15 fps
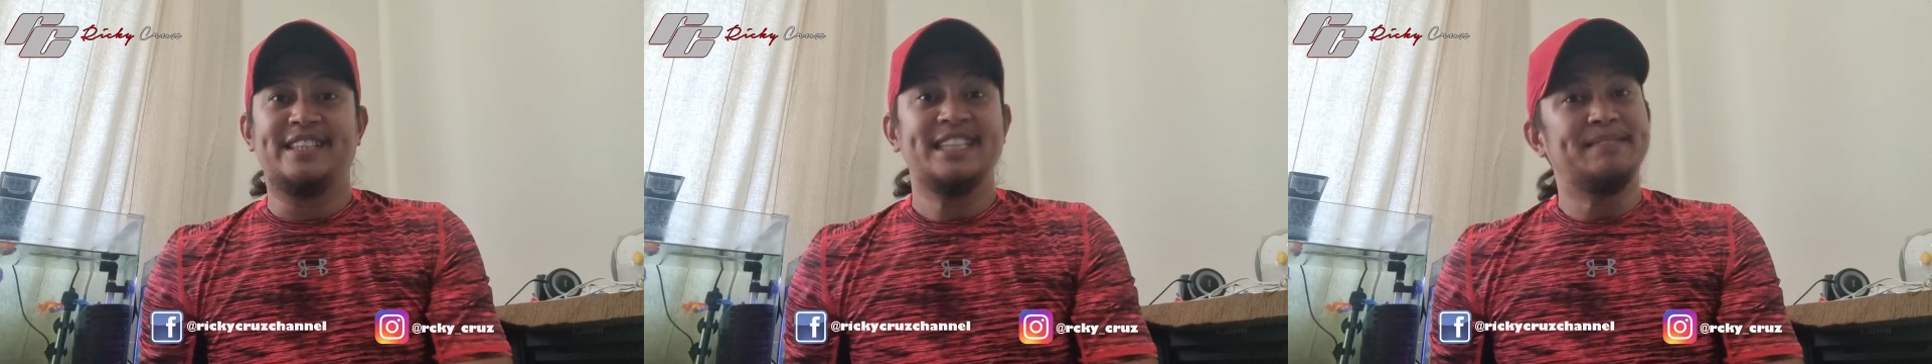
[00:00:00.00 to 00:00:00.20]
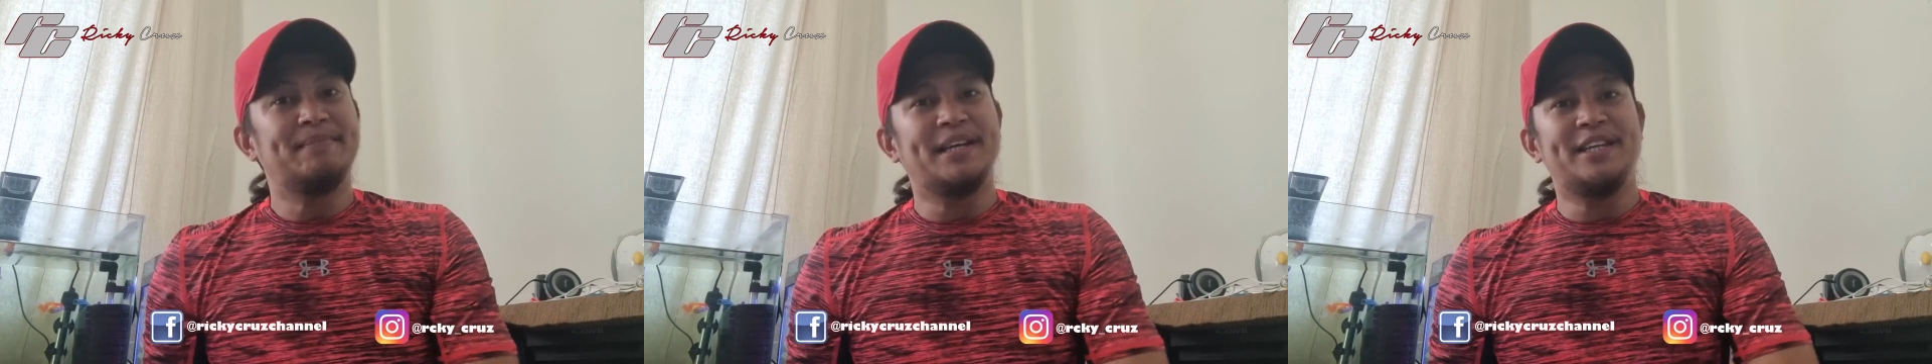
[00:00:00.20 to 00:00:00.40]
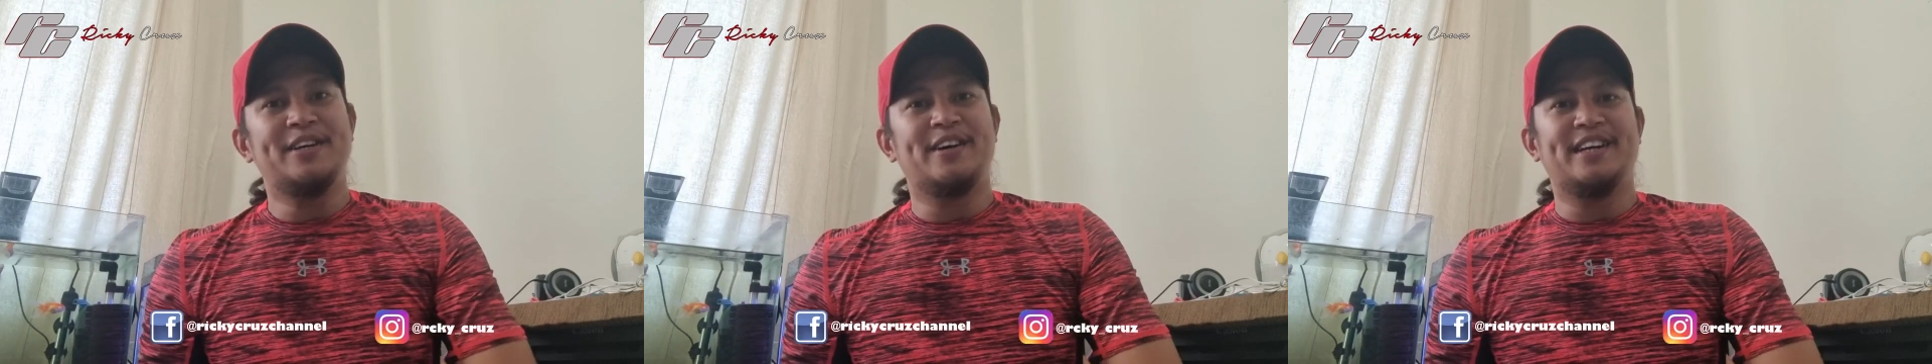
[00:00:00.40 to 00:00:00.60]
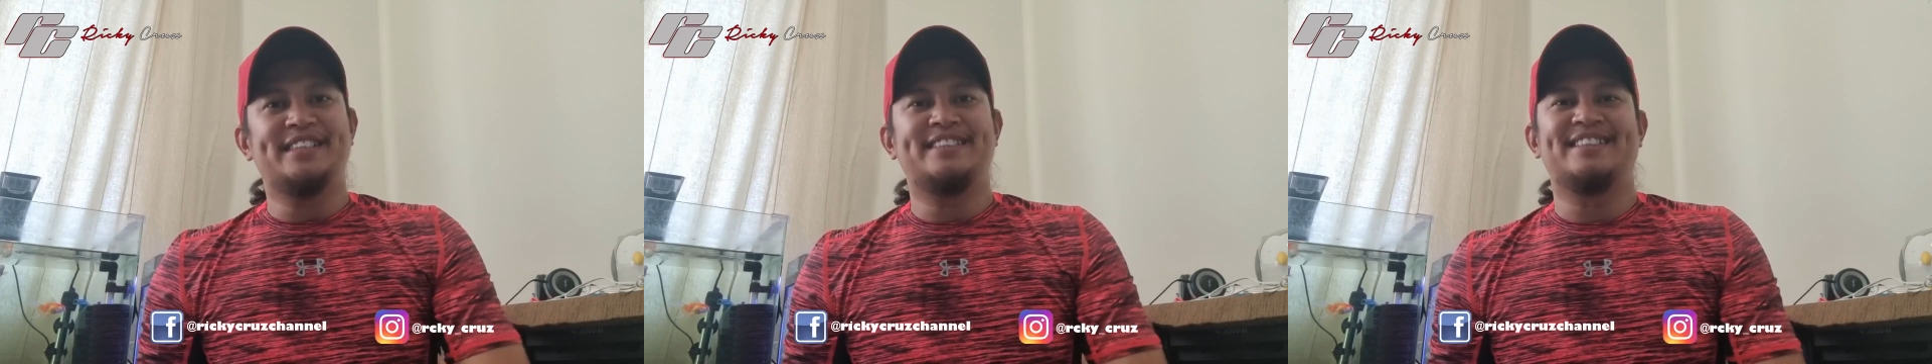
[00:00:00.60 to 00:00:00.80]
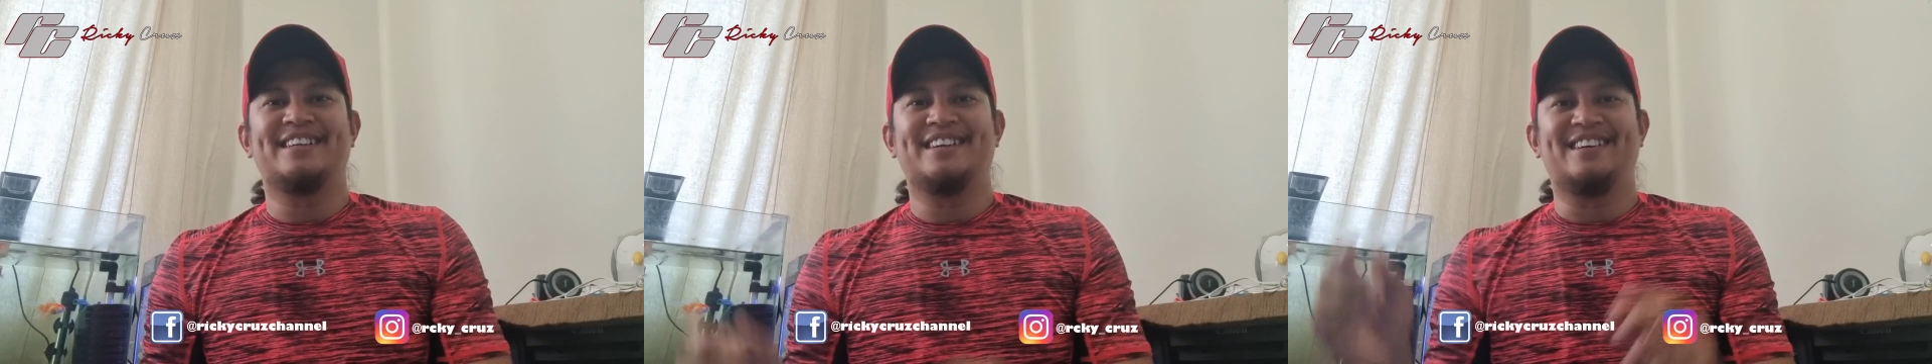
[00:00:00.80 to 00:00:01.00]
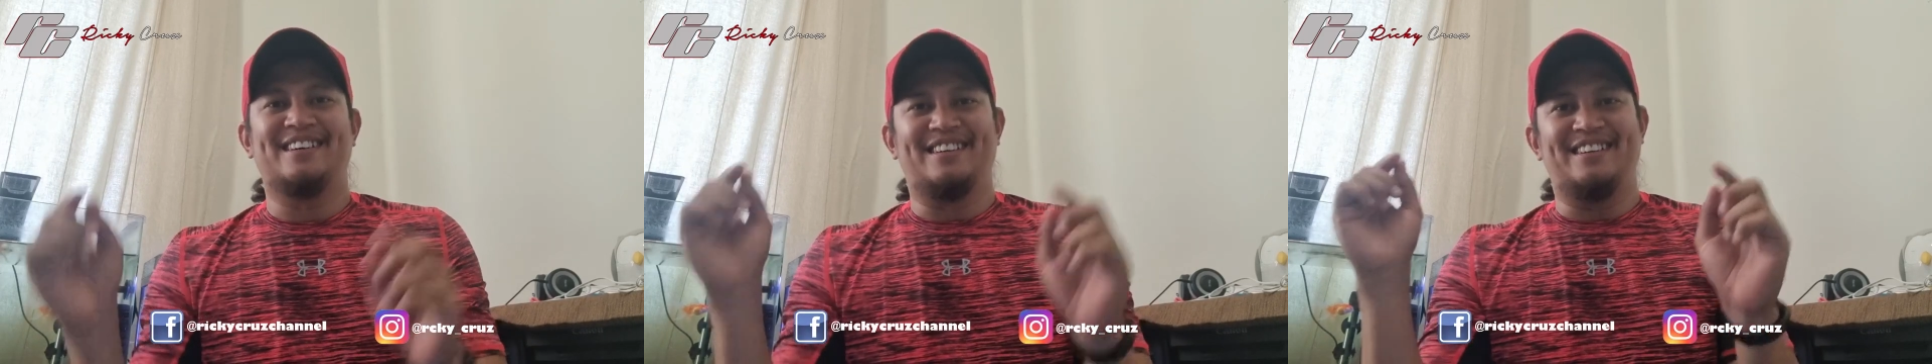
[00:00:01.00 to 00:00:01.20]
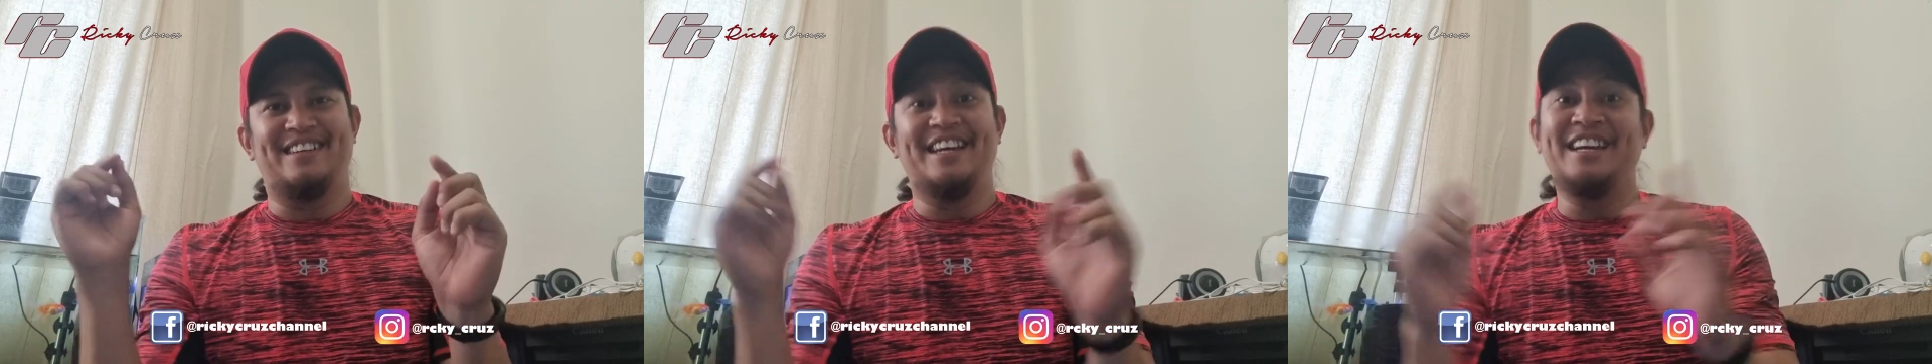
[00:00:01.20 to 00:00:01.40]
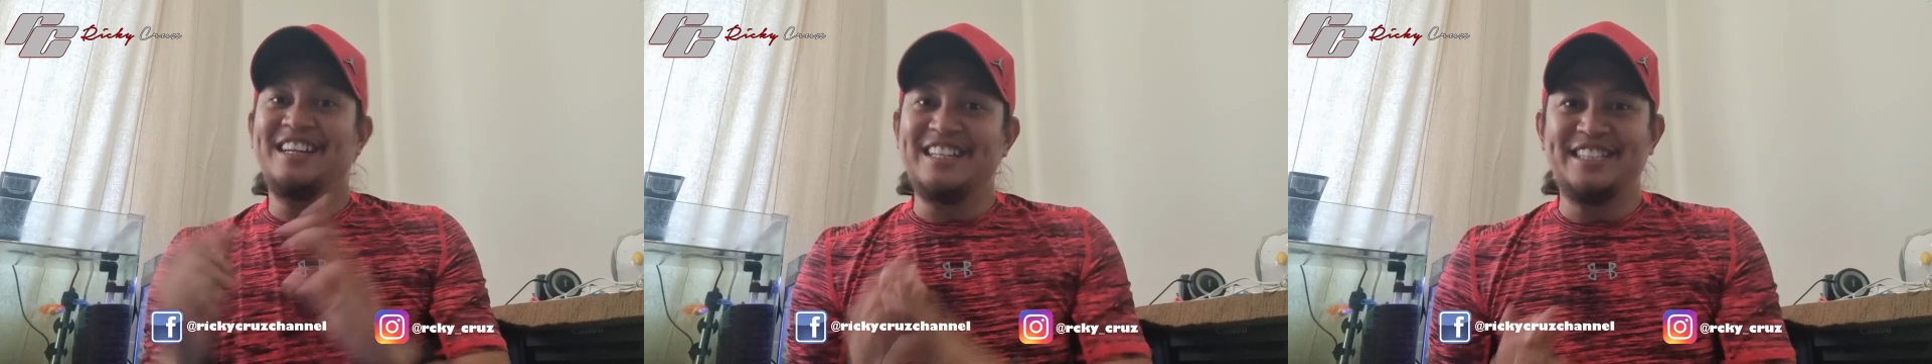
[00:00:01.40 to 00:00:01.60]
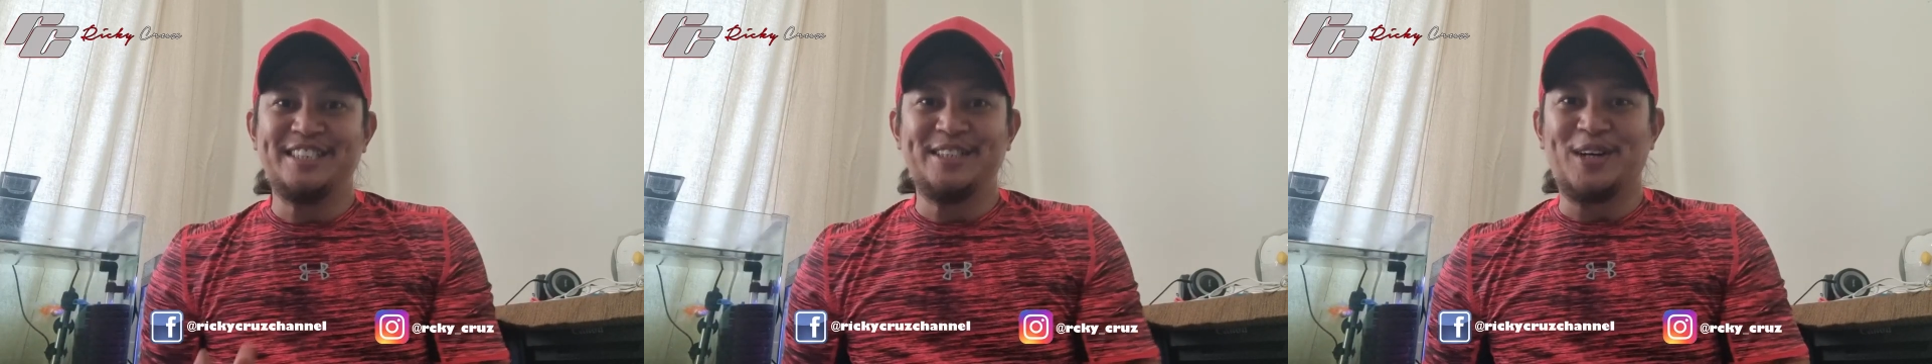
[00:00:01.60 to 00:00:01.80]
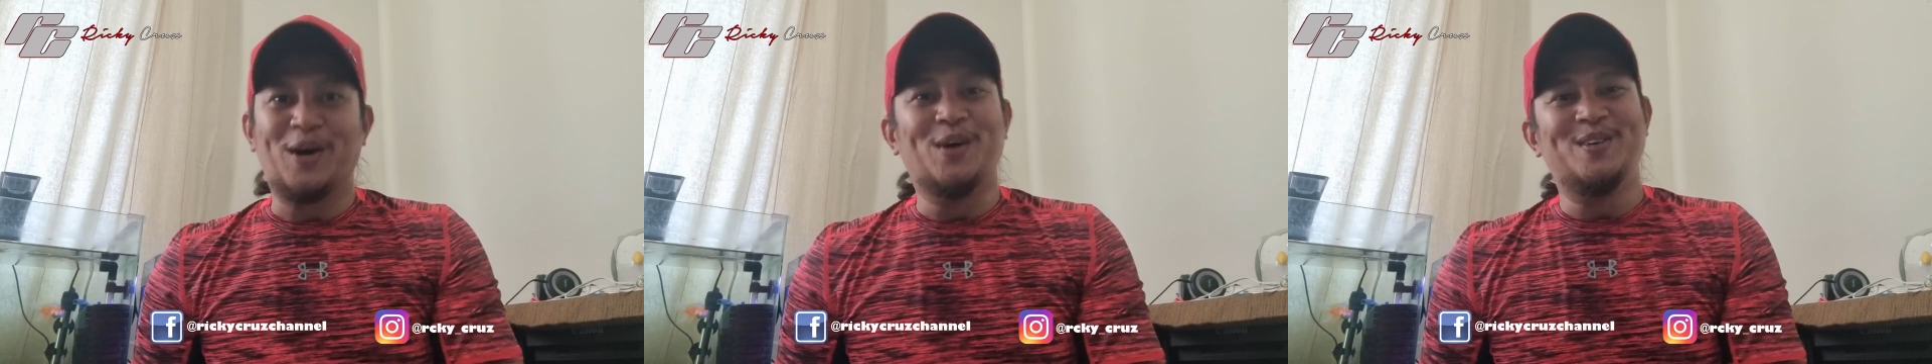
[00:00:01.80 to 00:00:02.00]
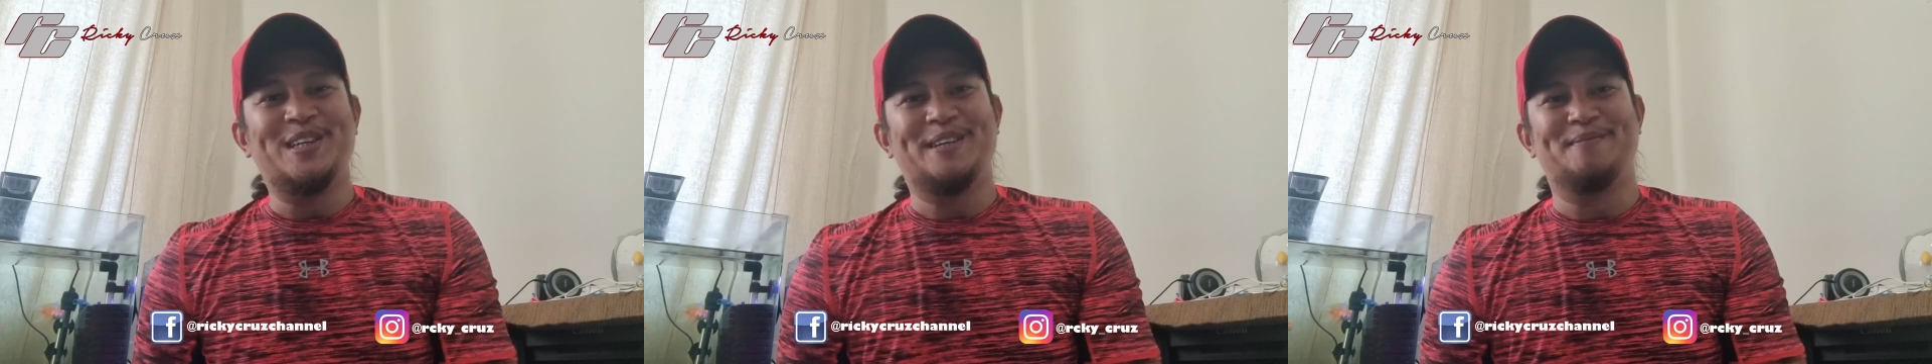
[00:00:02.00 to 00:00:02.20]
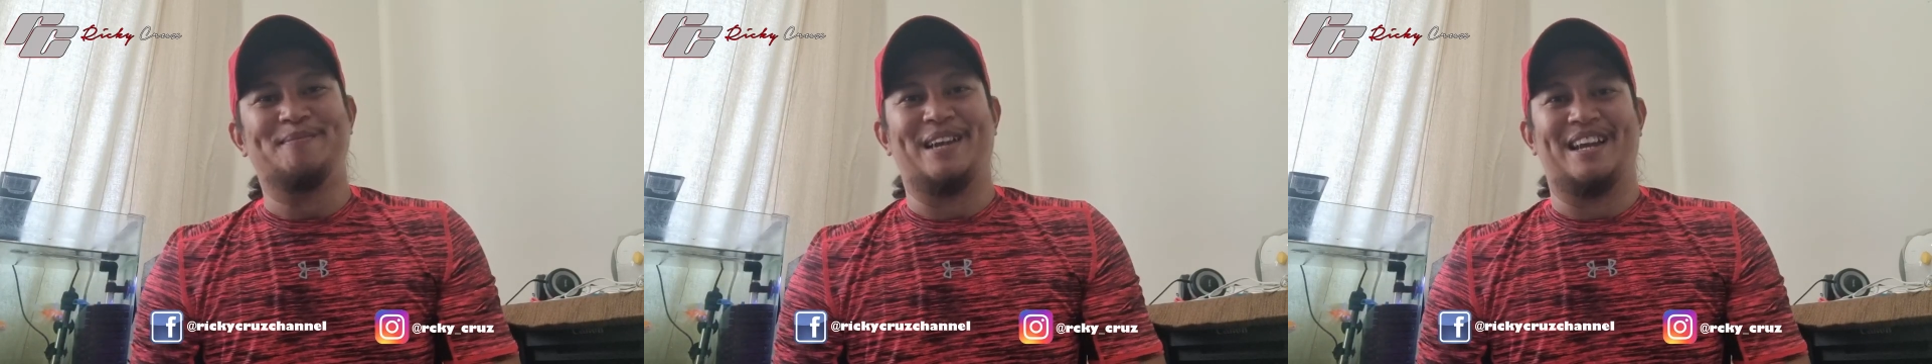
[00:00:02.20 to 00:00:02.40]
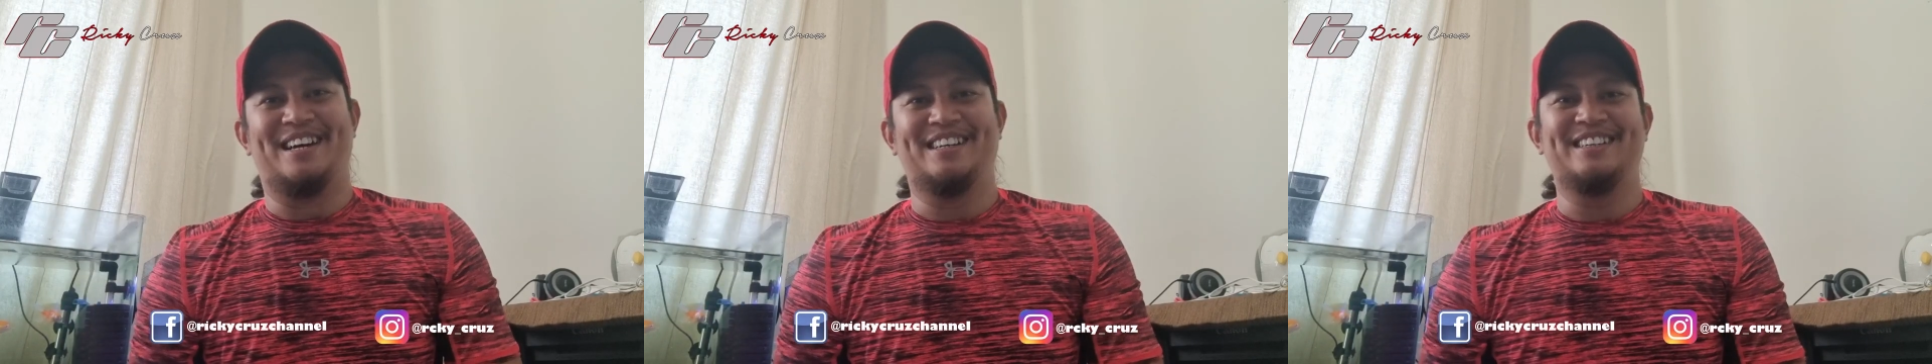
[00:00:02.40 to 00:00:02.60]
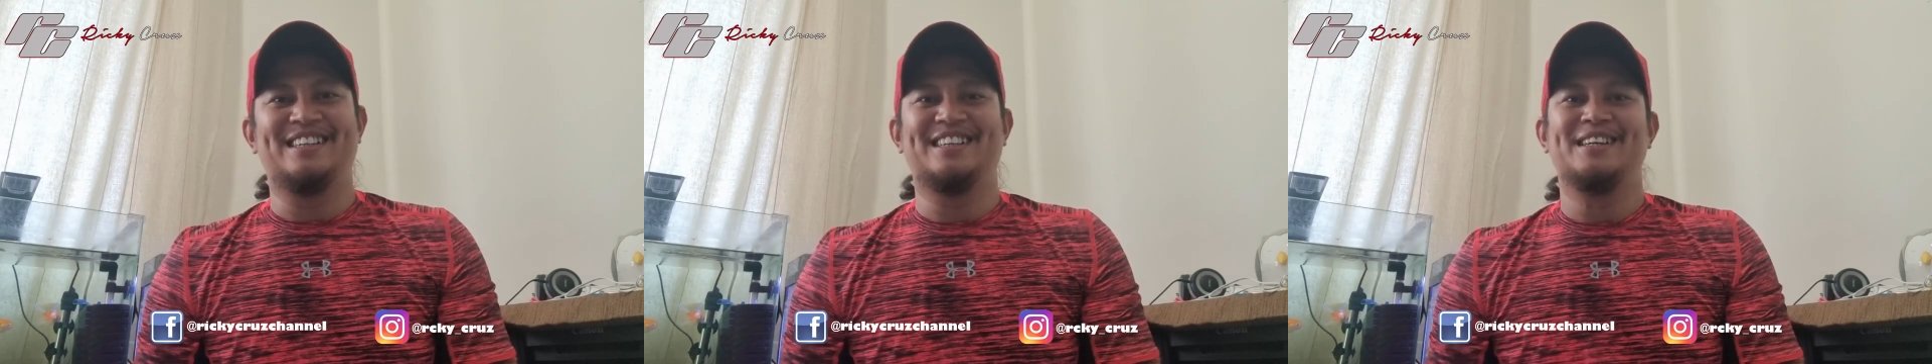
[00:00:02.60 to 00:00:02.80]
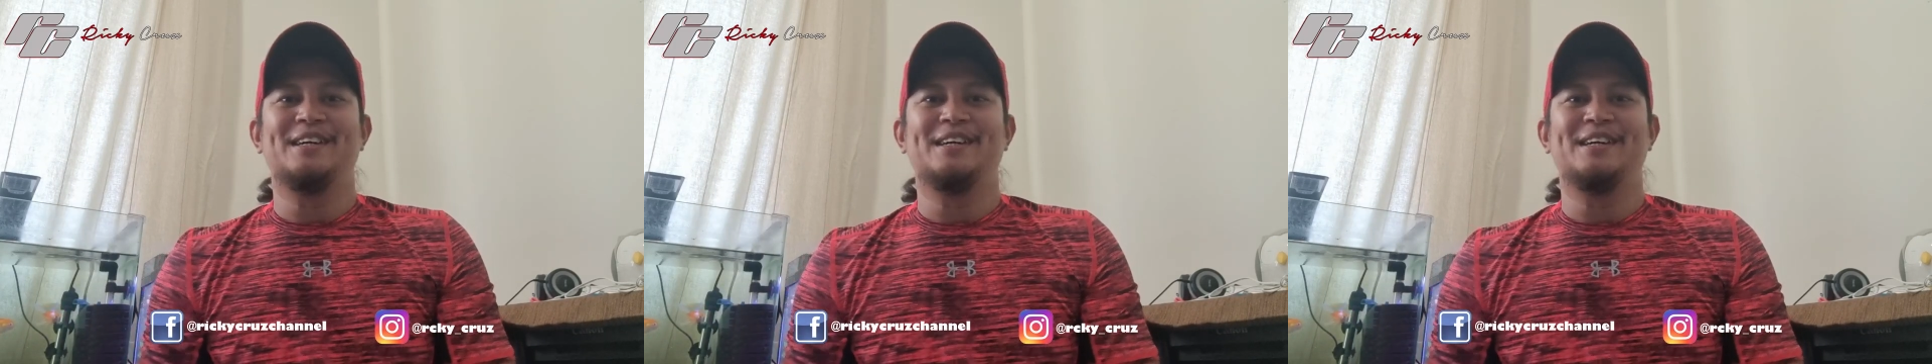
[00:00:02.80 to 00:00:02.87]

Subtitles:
this video is a English only vlog